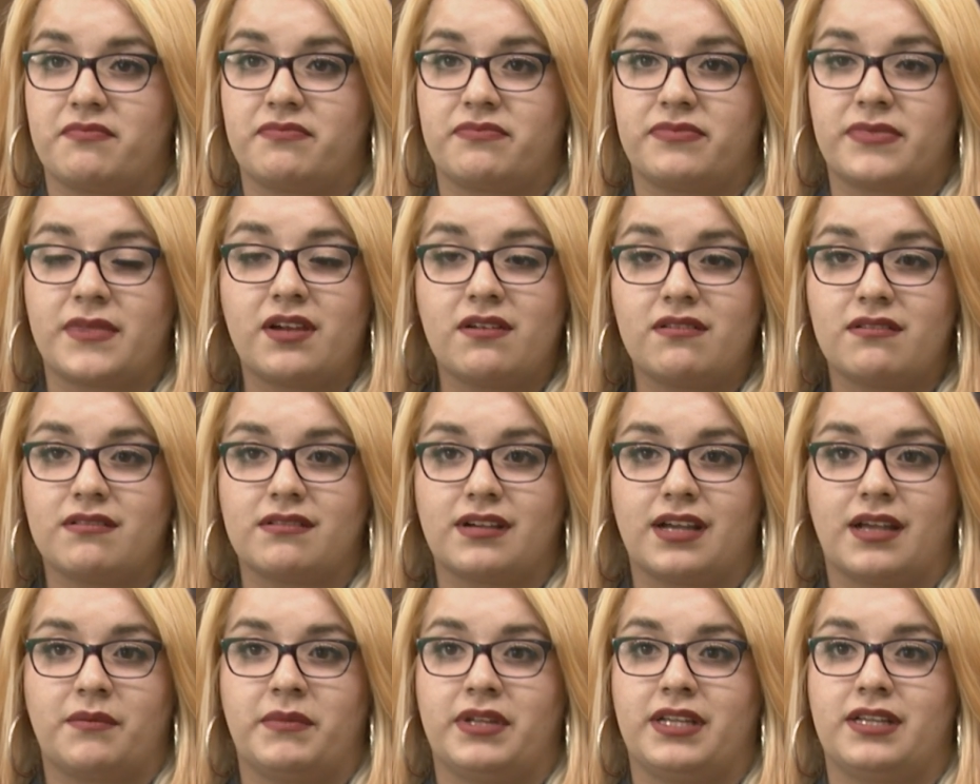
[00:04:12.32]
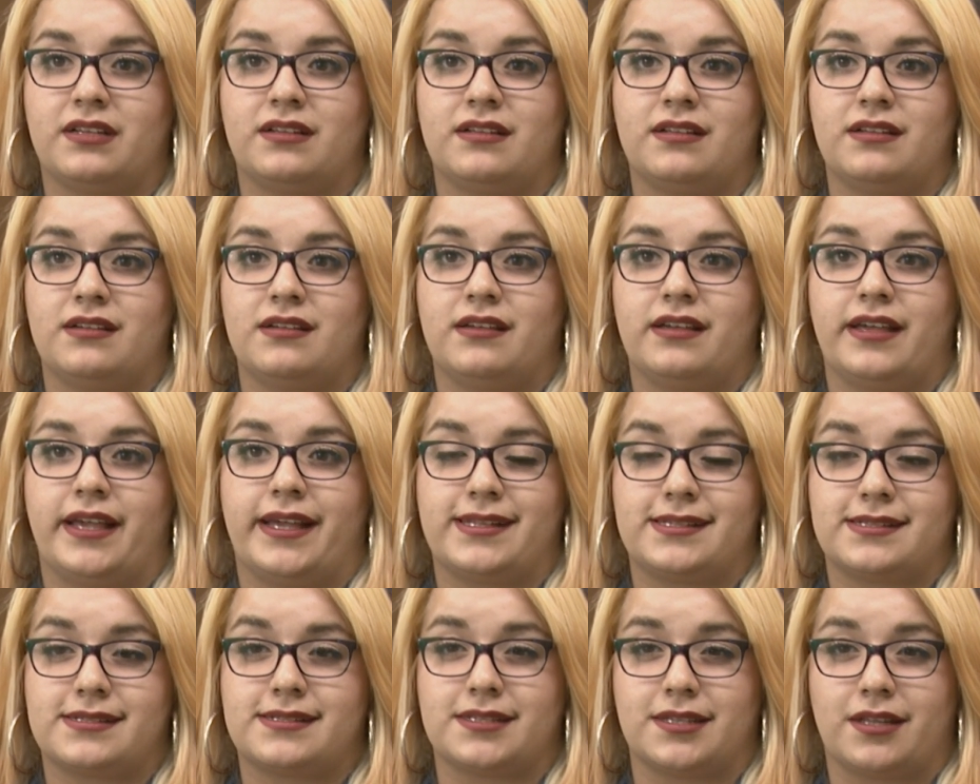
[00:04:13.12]
no i mean
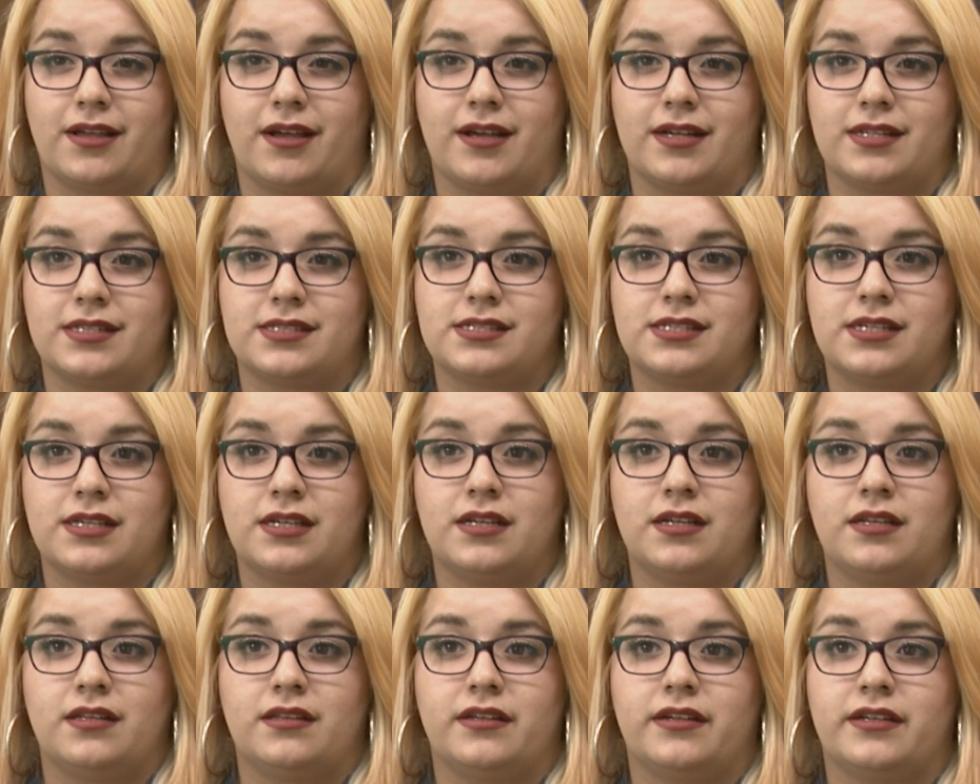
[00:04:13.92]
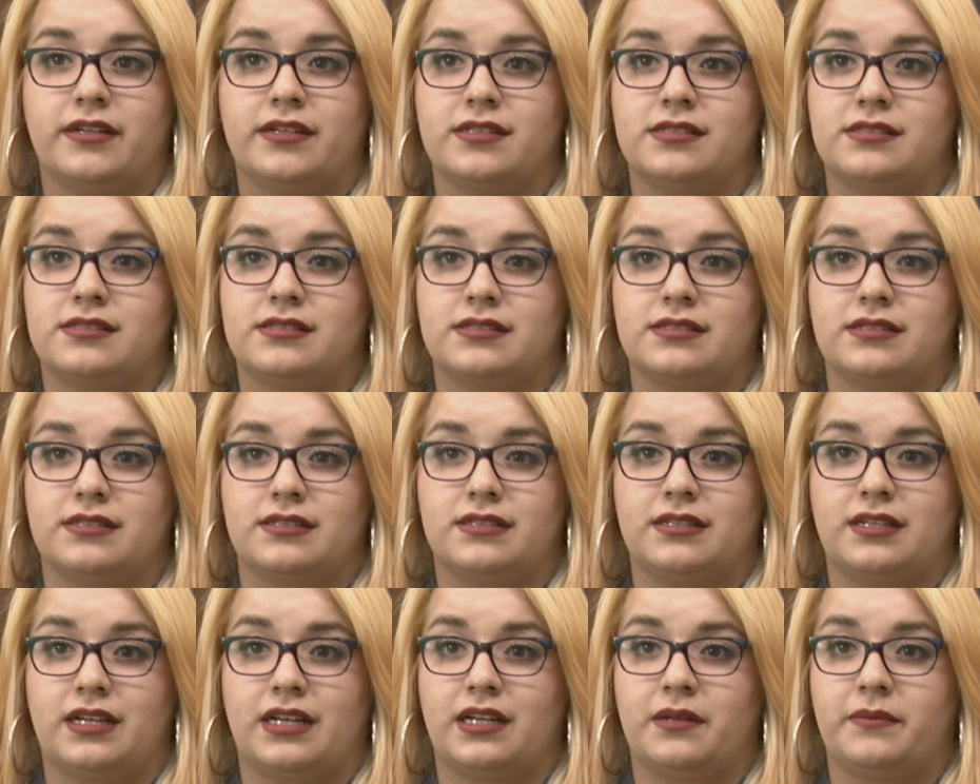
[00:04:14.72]
it's not there's
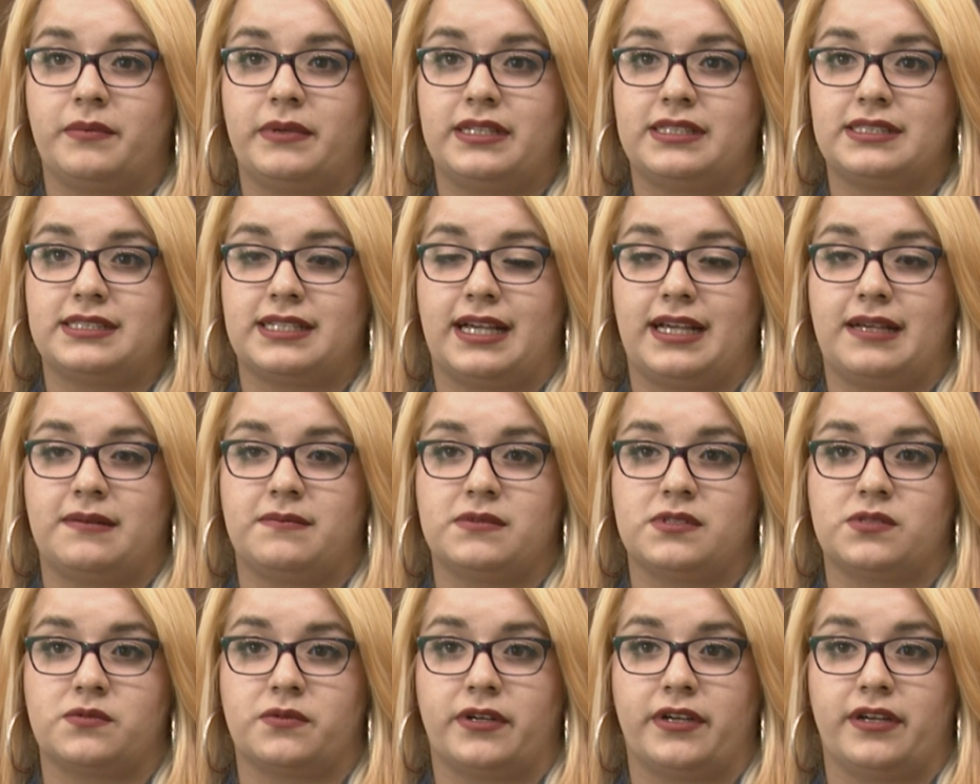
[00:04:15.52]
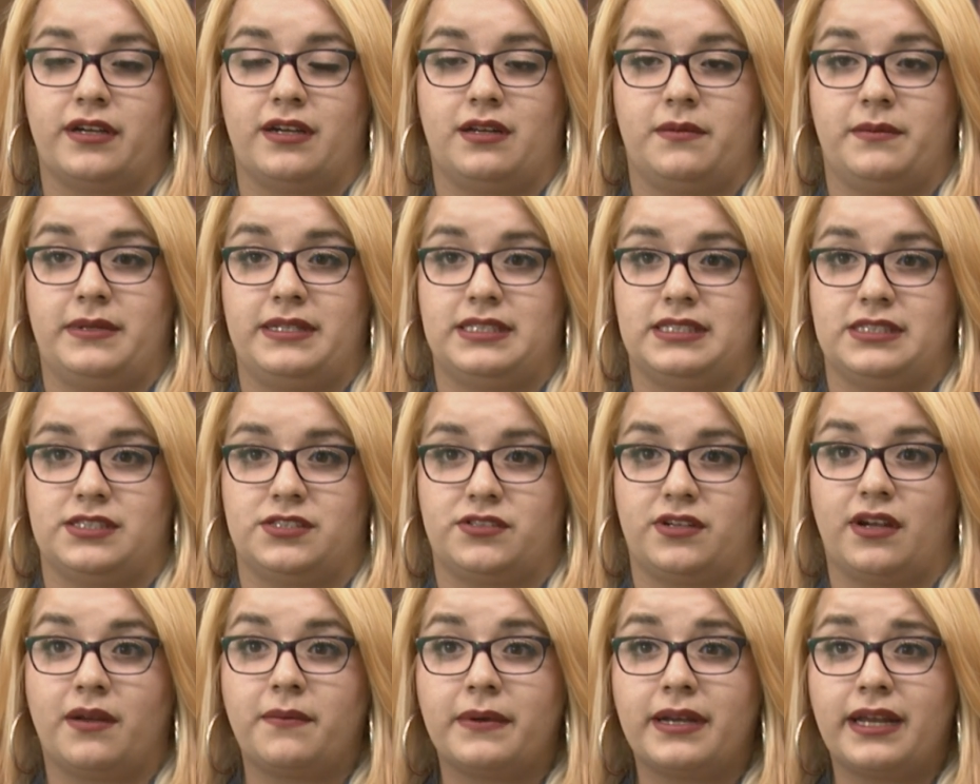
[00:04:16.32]
going to be times where you're going to be
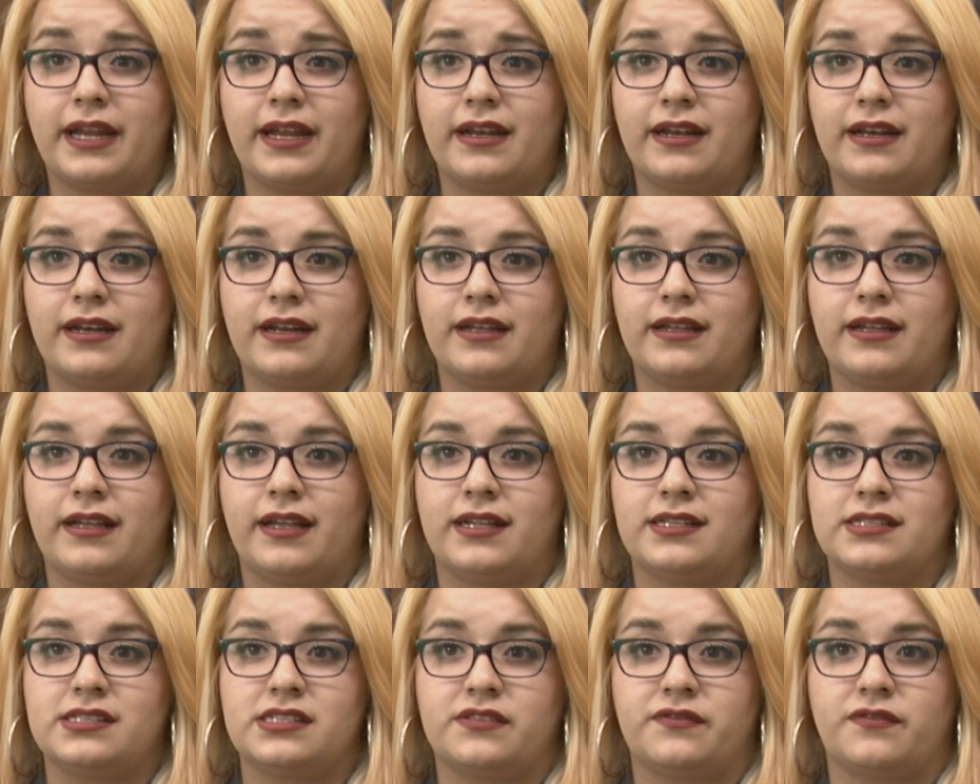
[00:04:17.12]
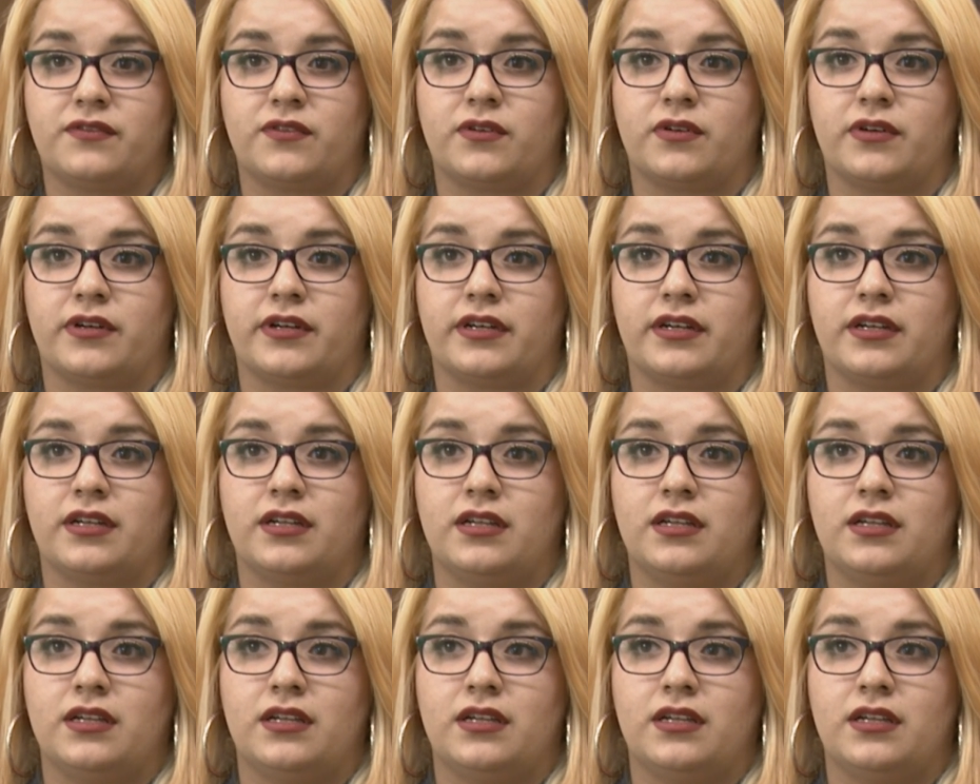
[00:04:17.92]
discriminated against for